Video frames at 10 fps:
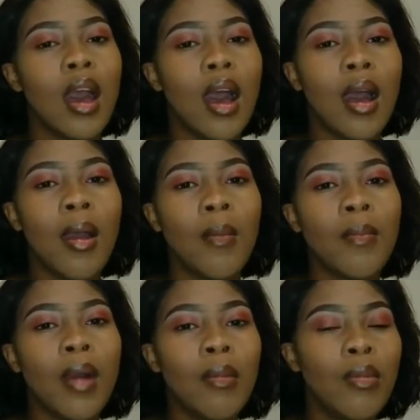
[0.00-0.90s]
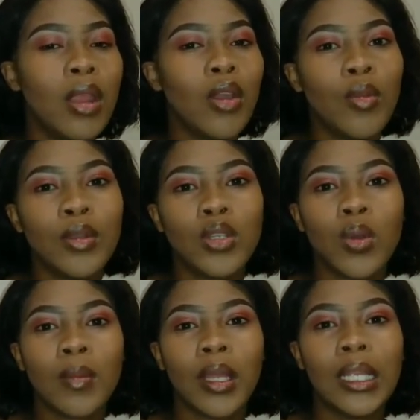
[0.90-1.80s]
I'm really open to
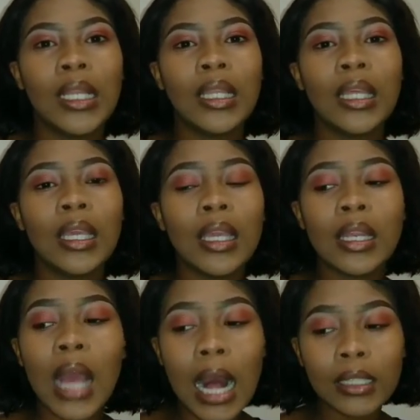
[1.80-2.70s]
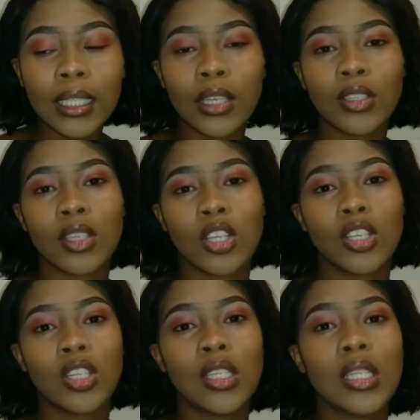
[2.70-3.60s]
talking about anything and I'll take your
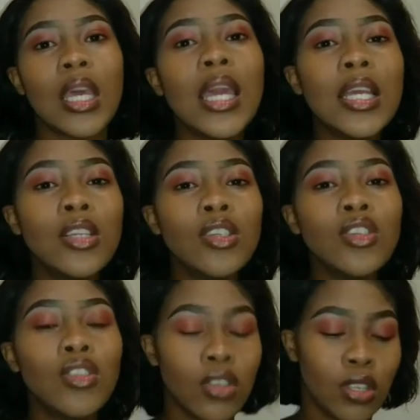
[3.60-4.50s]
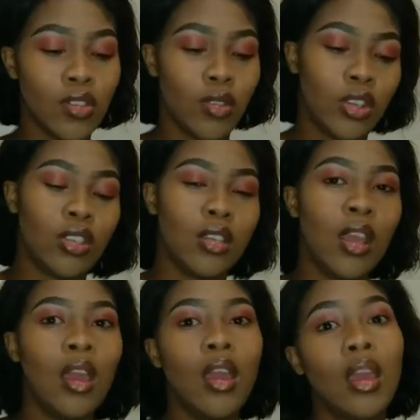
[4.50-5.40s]
suggestions into consideration
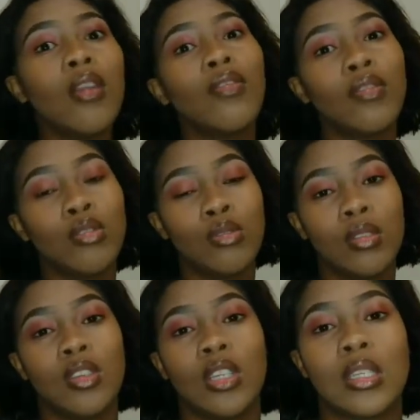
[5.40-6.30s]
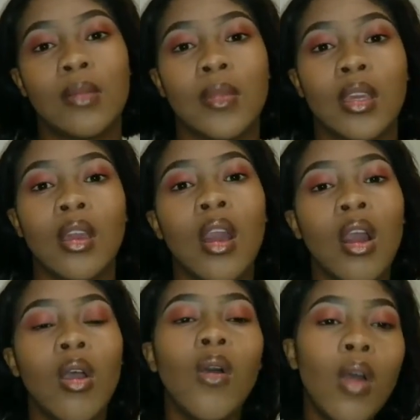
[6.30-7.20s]
if you do suggest something.
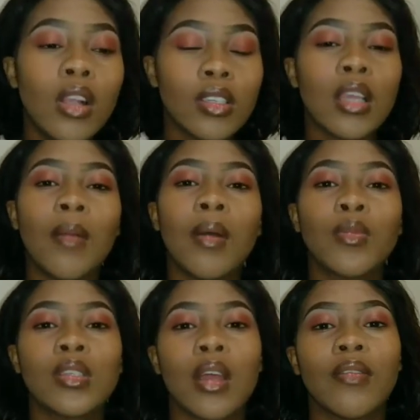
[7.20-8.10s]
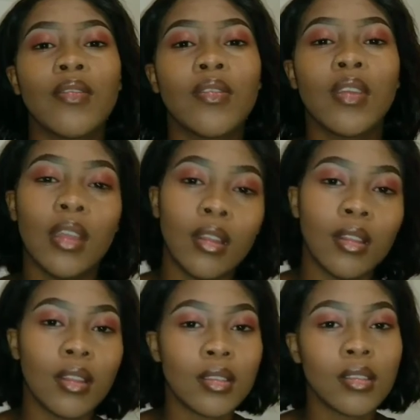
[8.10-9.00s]
Or I'll just come up with stuff.
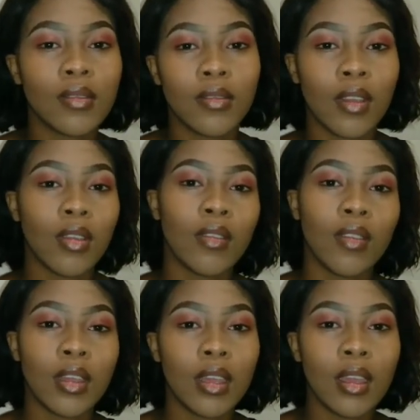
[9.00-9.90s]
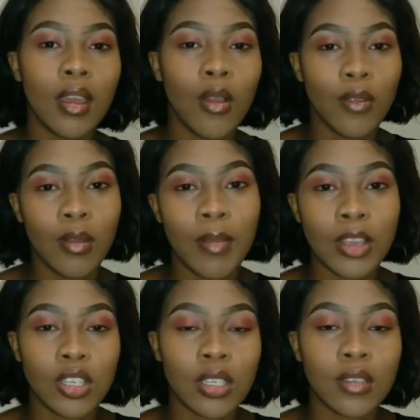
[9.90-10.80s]
This very, very
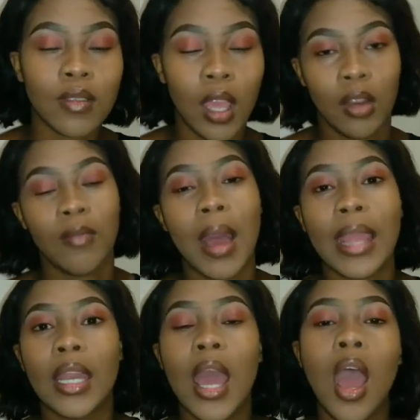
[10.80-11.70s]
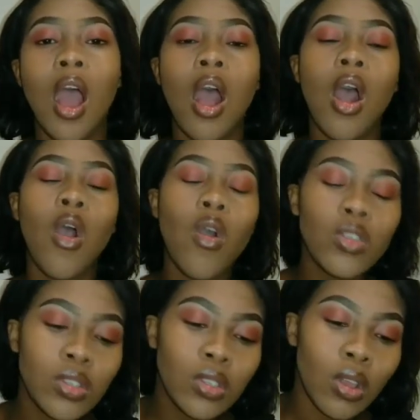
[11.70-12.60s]
over-imaginative head of mine.
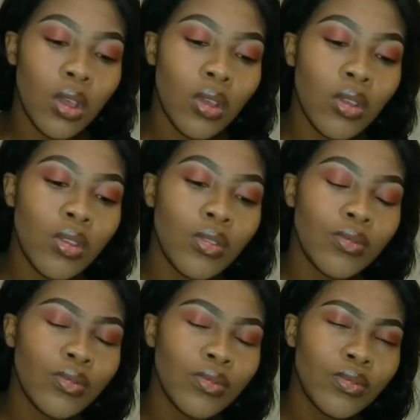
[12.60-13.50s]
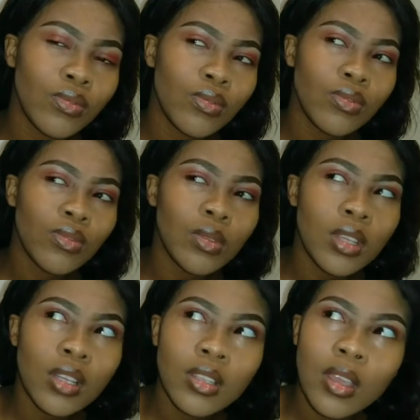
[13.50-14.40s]
Also, what
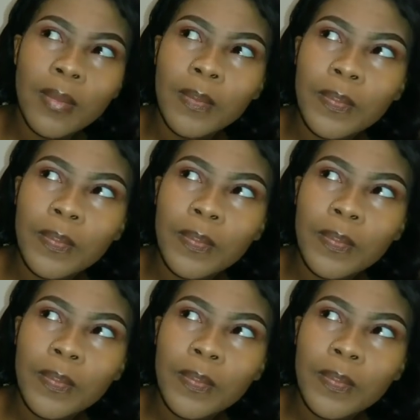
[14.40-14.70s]
was I gonna say?